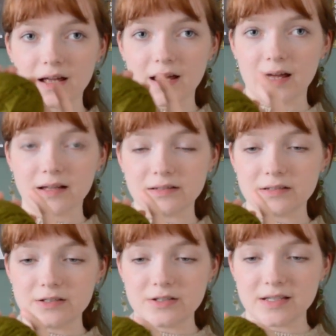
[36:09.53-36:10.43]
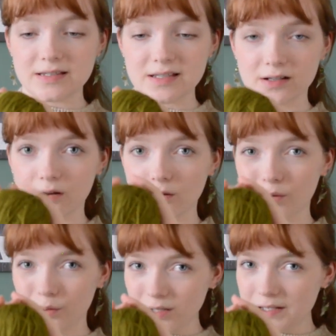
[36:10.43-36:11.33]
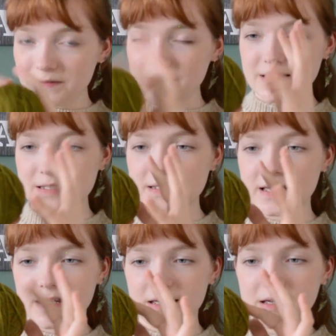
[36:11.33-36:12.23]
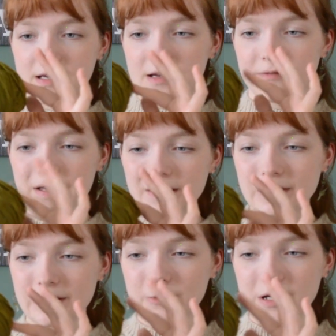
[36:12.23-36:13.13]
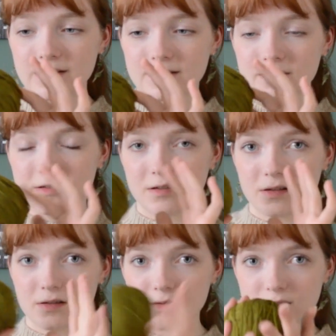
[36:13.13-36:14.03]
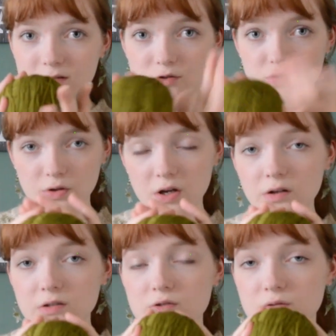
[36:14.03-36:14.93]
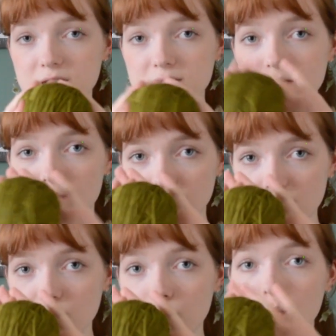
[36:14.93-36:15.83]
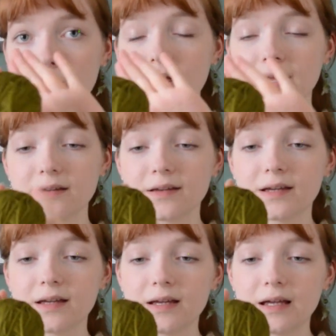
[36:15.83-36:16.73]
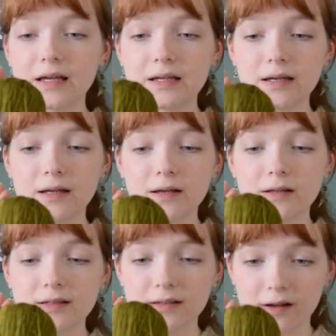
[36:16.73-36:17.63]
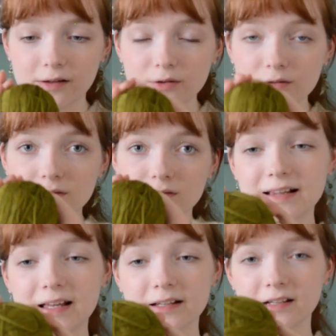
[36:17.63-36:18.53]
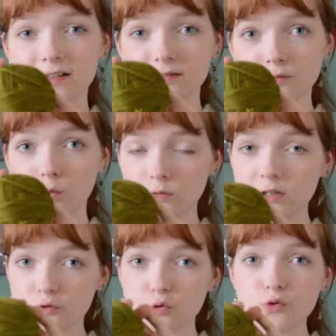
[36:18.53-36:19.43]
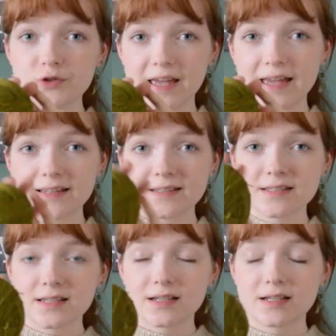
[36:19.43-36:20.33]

and it's in the color olive. This is a fingering weight sock yarn, so it's merino wool and nylon, and I got only 2 skeins,